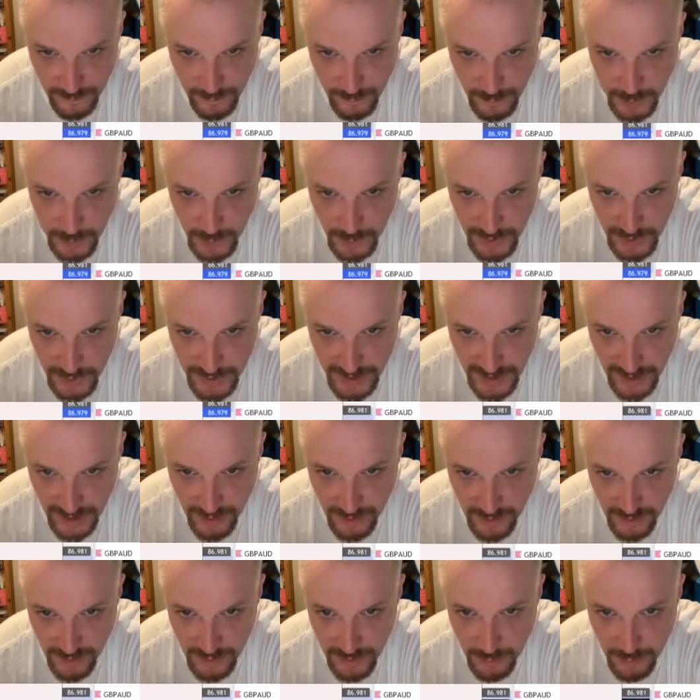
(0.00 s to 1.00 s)
Push
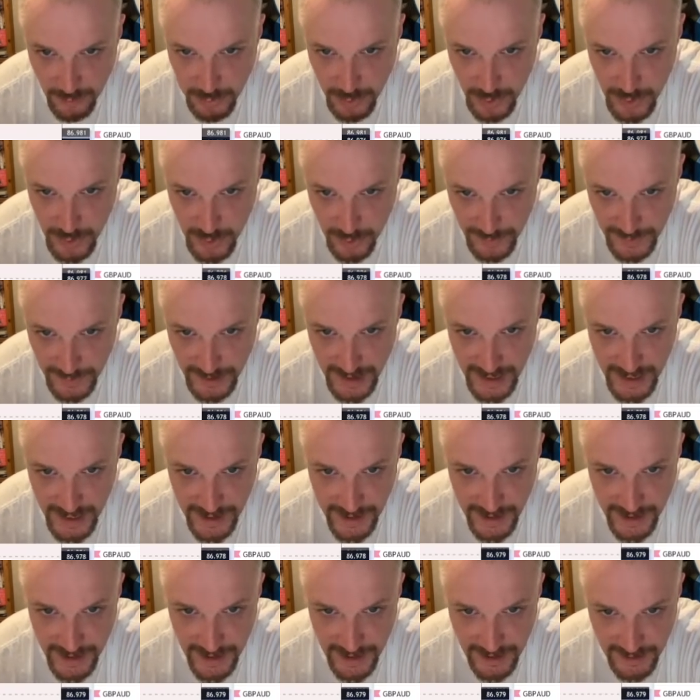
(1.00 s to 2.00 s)
down, push up the
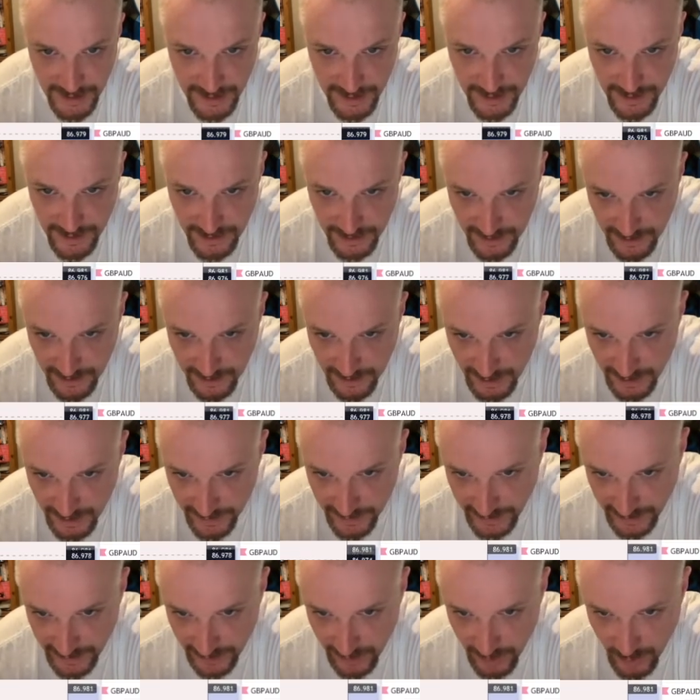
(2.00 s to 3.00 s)
enter, and
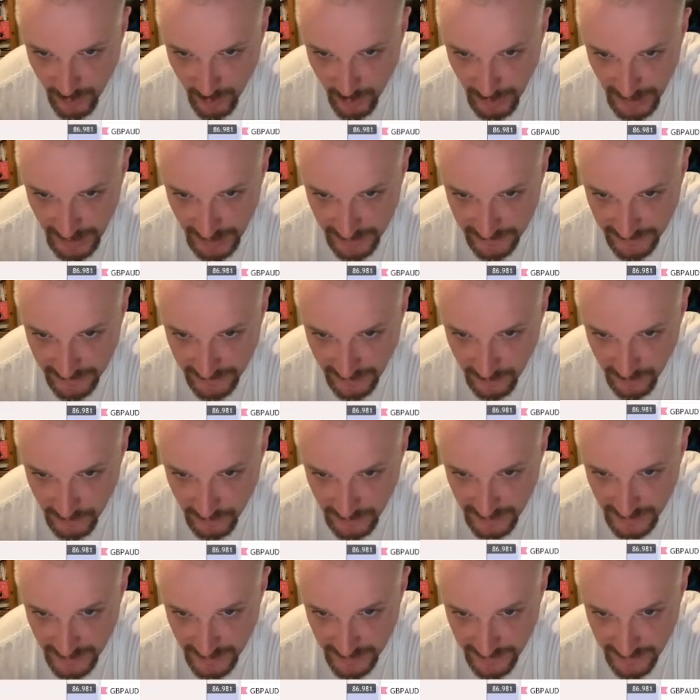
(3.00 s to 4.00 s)
then come back down
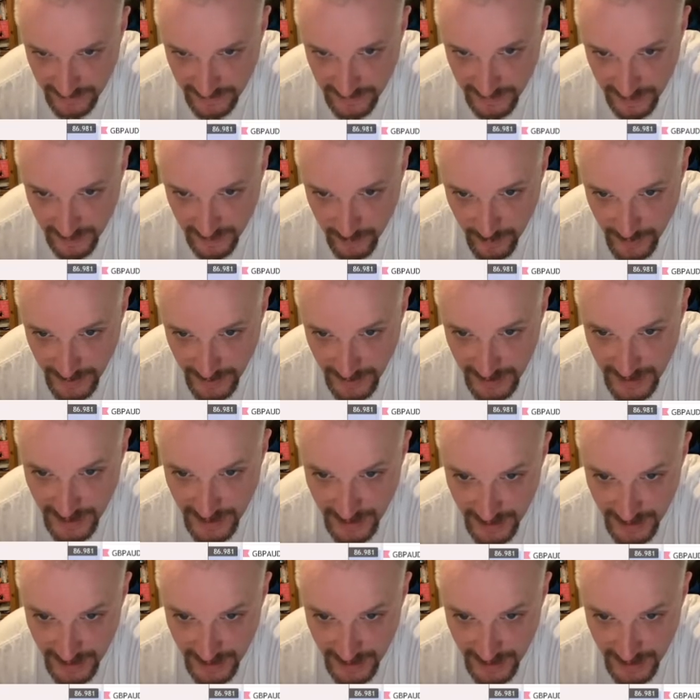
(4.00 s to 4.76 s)
to hit the TP.